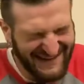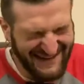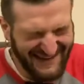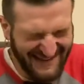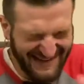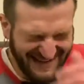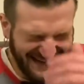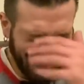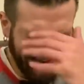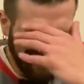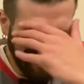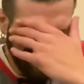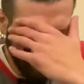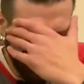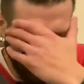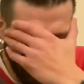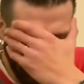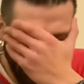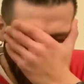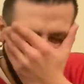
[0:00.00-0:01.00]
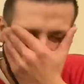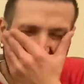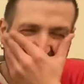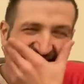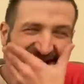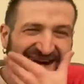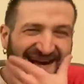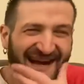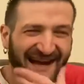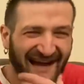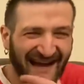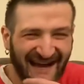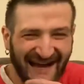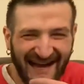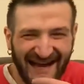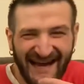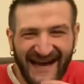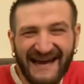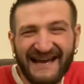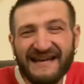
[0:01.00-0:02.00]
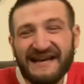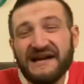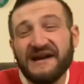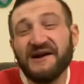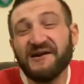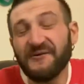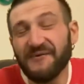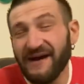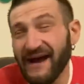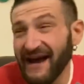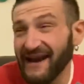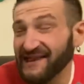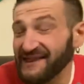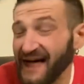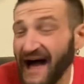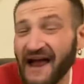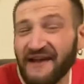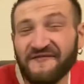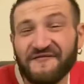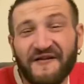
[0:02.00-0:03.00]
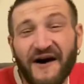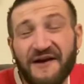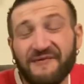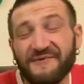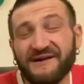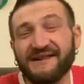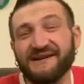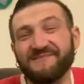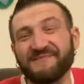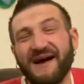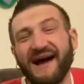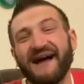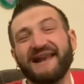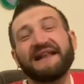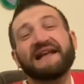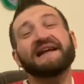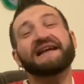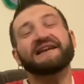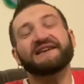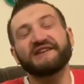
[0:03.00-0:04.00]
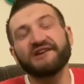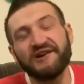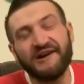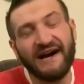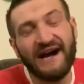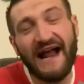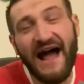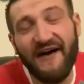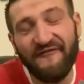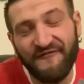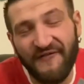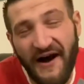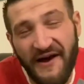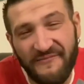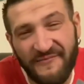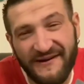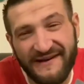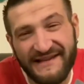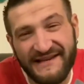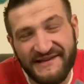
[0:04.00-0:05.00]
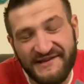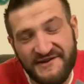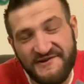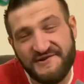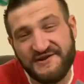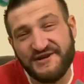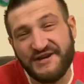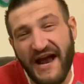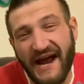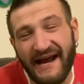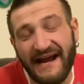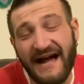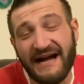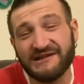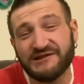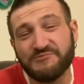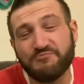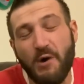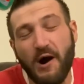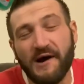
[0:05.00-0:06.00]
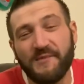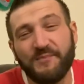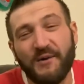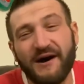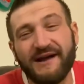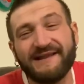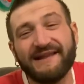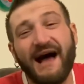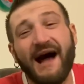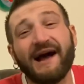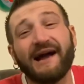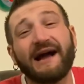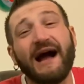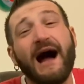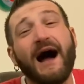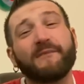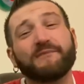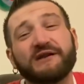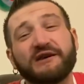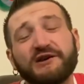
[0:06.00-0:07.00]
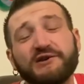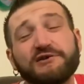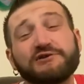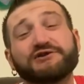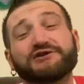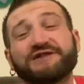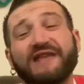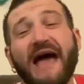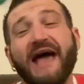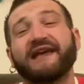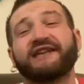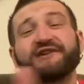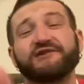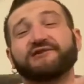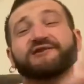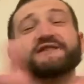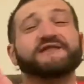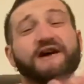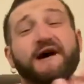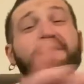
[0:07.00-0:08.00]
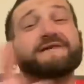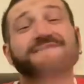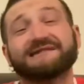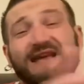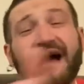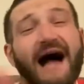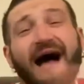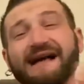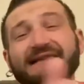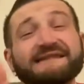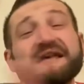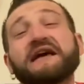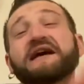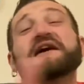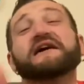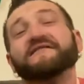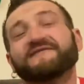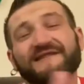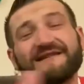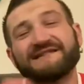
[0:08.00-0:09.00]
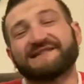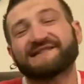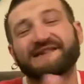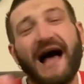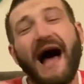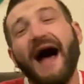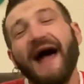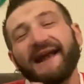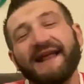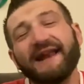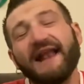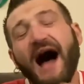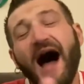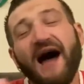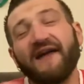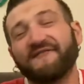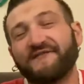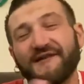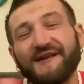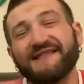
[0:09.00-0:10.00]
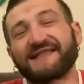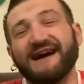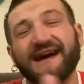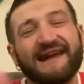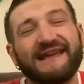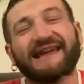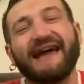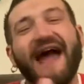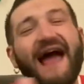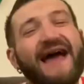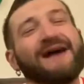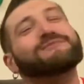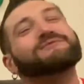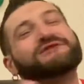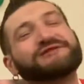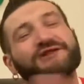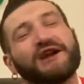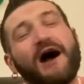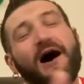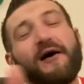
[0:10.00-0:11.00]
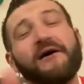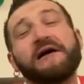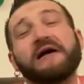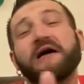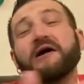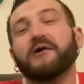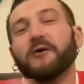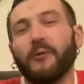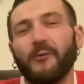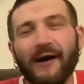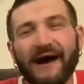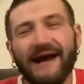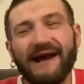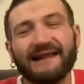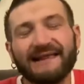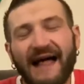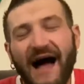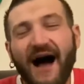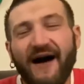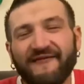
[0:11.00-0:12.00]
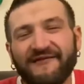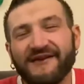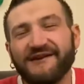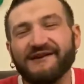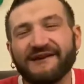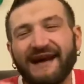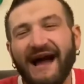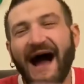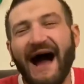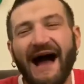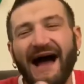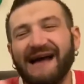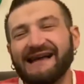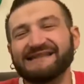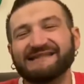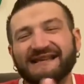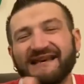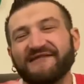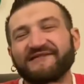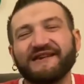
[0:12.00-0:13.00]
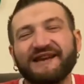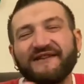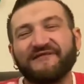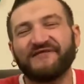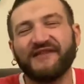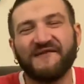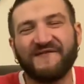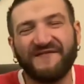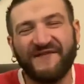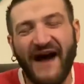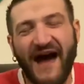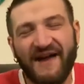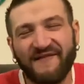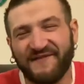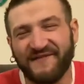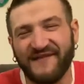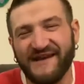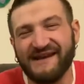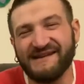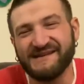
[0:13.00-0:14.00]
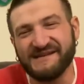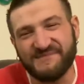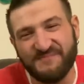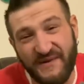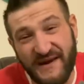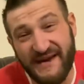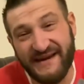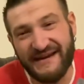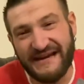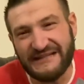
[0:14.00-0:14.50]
we were playing with it during we had a lot of fun with it, man. You are gonna have fun with it, too. Check it out, smarkbutton.com. Huge thank you to those guys for signing on for the game show. We love you guys, even if the fat fiend is being a